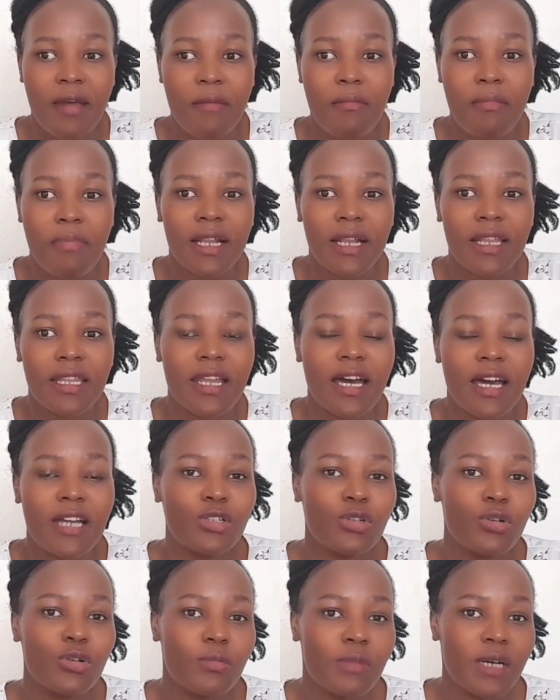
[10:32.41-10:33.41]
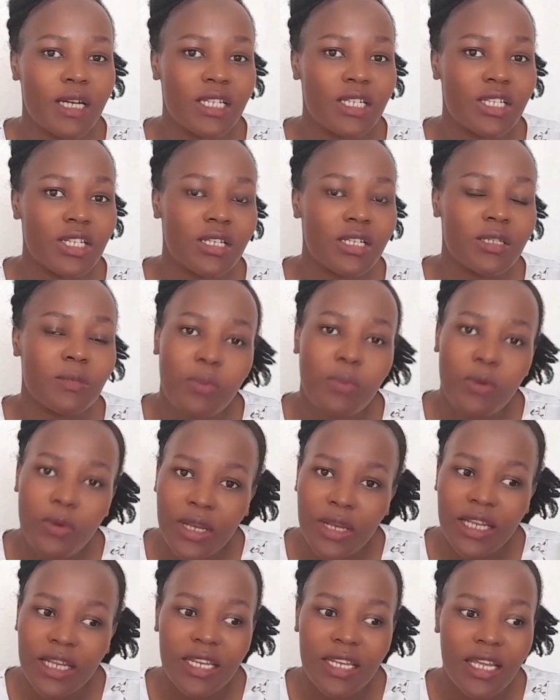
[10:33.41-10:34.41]
But that too much
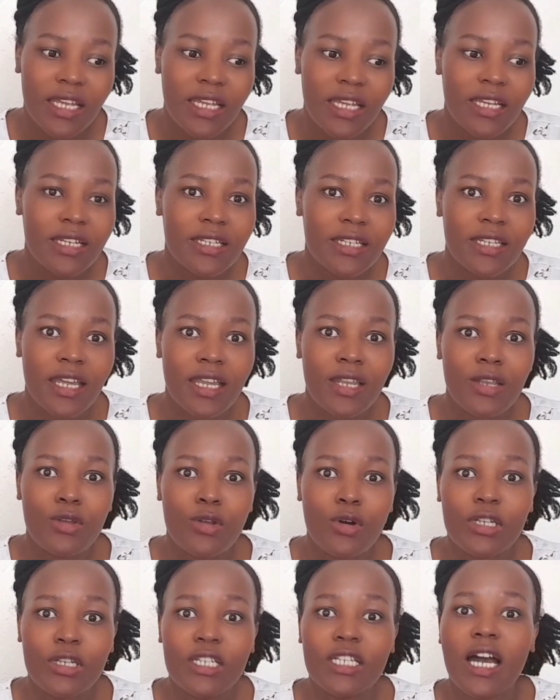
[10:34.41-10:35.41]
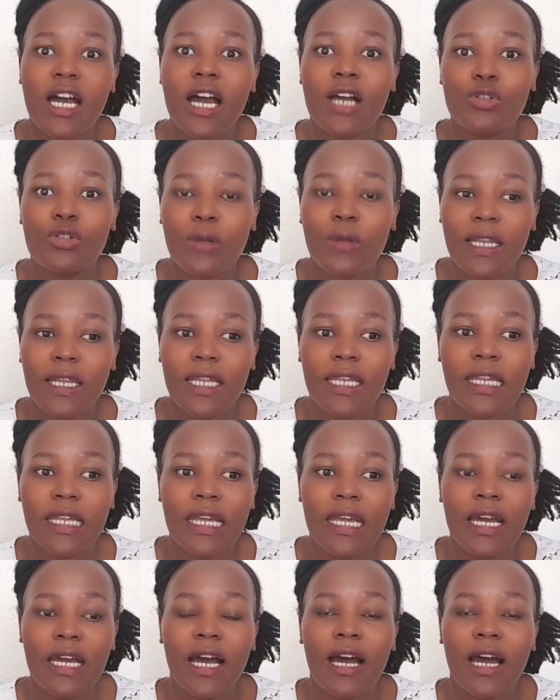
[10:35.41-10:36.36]
spoiling the kids and not actually